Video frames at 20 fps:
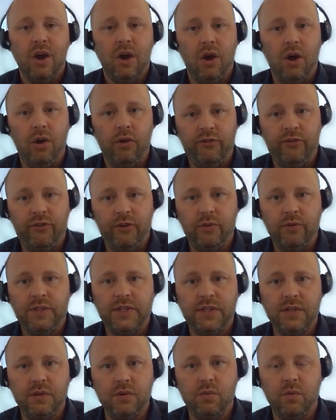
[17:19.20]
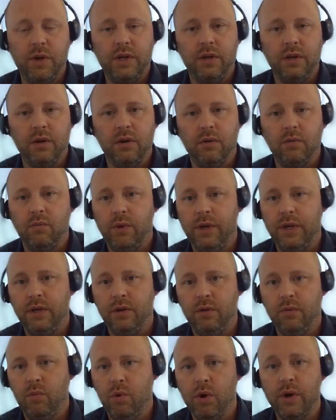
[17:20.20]
also too when you're when
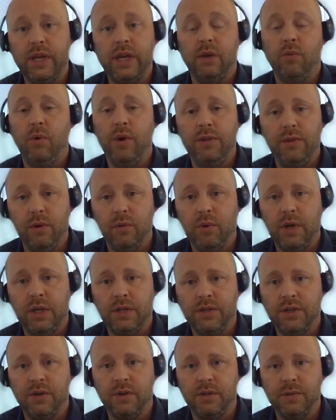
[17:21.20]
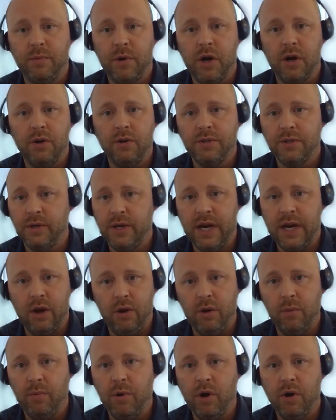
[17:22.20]
you're working with your reinsurance partners or
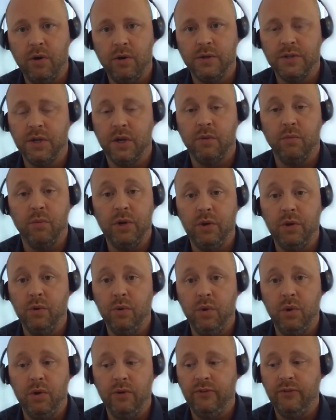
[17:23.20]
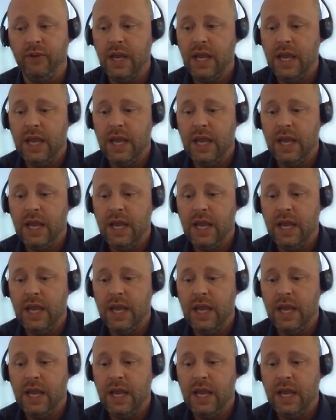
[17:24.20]
carrier partners on renewals